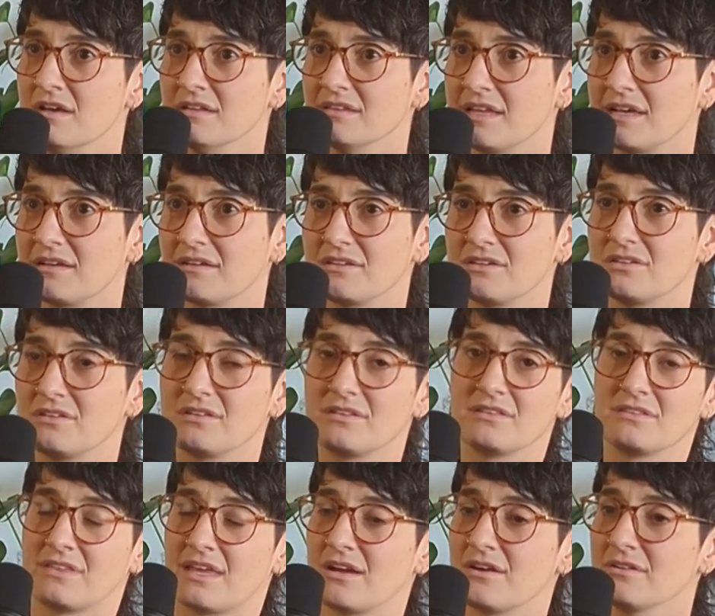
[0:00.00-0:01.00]
like
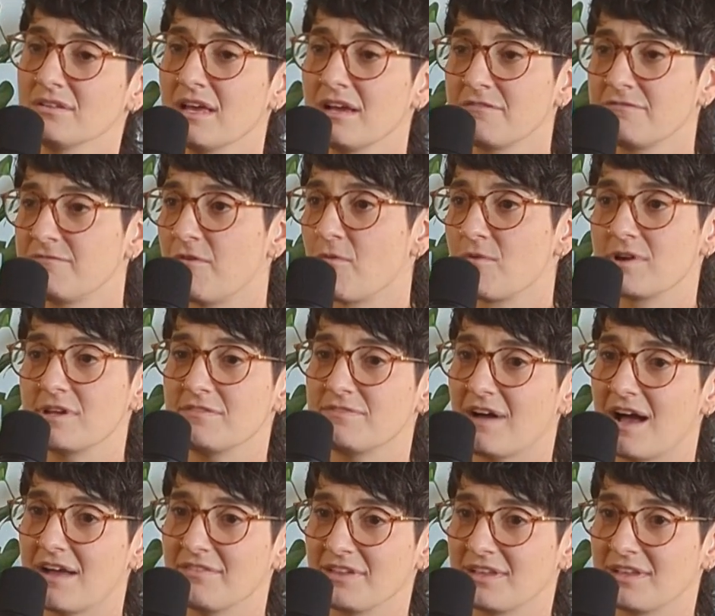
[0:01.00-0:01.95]
they're like 45.